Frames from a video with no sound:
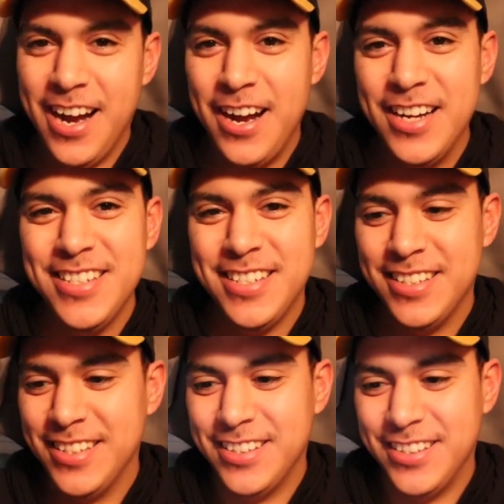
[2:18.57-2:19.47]
I
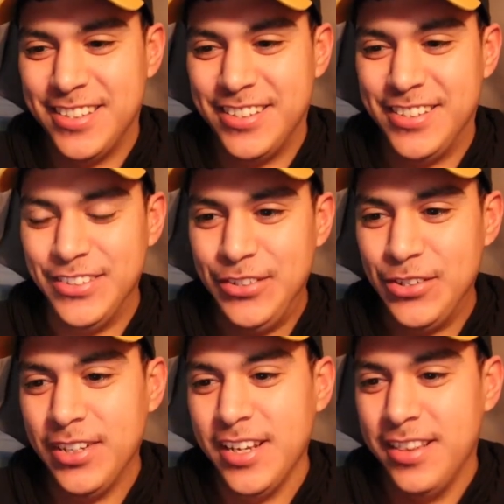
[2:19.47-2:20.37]
still
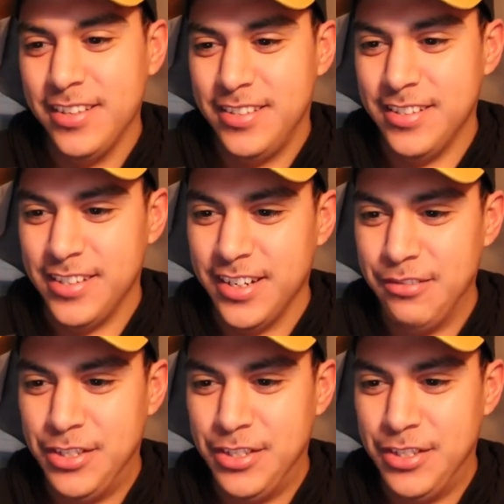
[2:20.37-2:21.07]
don't like this design